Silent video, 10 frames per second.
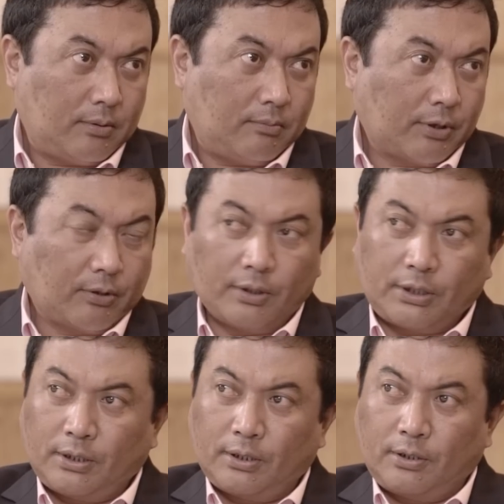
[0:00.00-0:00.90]

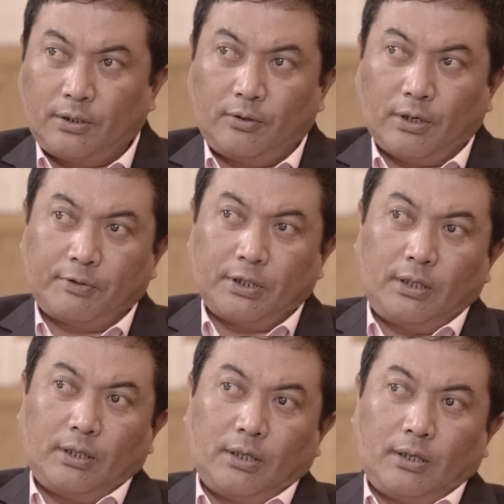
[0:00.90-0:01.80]
Because you have
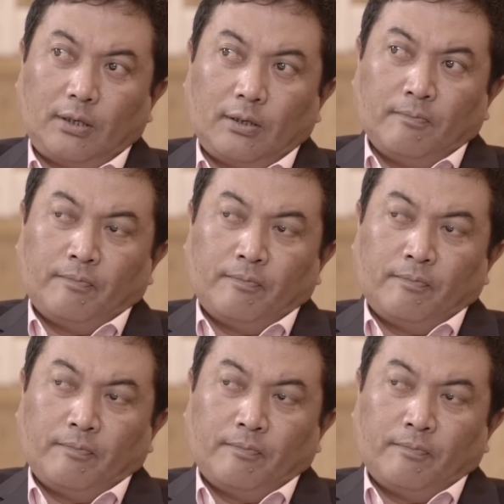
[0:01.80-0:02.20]
seen the